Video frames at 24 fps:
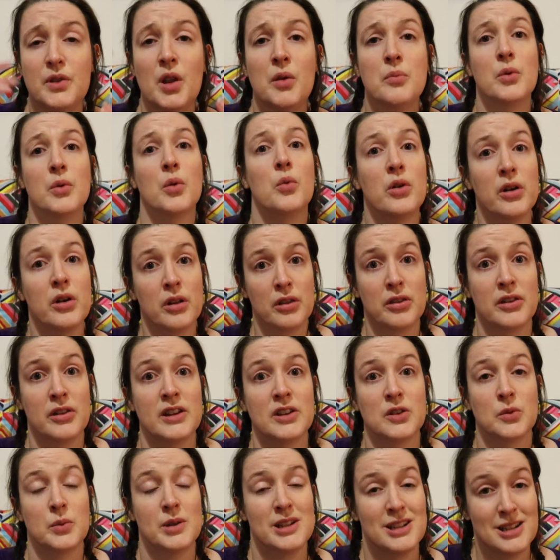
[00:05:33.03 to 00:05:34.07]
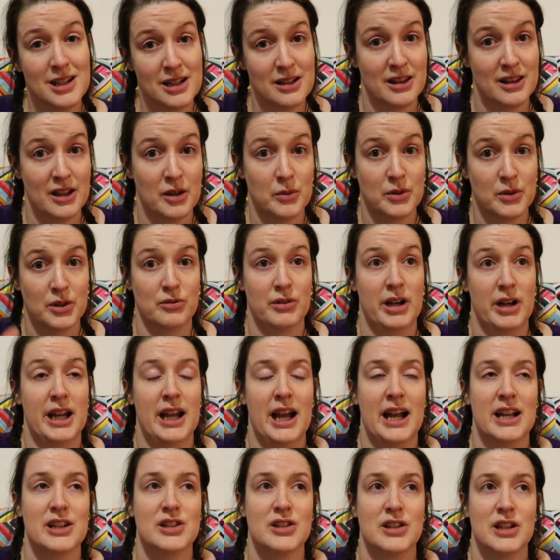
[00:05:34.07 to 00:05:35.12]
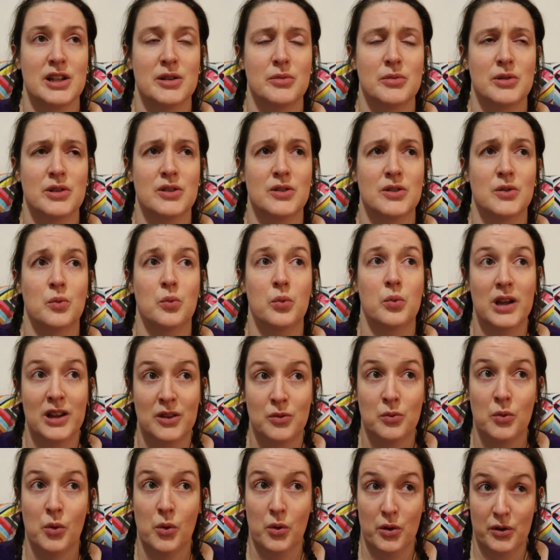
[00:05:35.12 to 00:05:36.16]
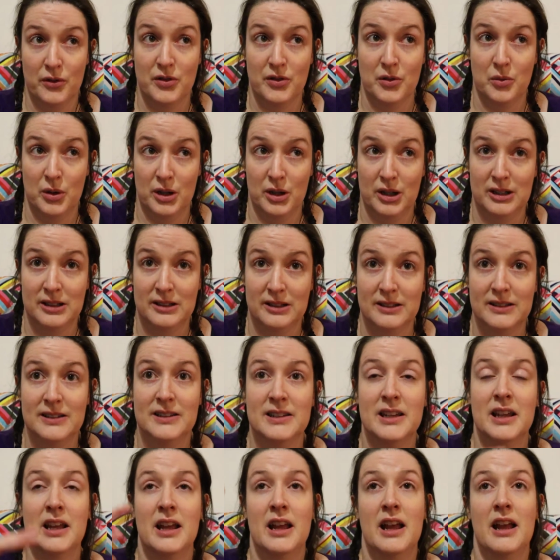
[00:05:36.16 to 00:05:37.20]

But one of the things we did think was great, actually, was with War of the Worlds,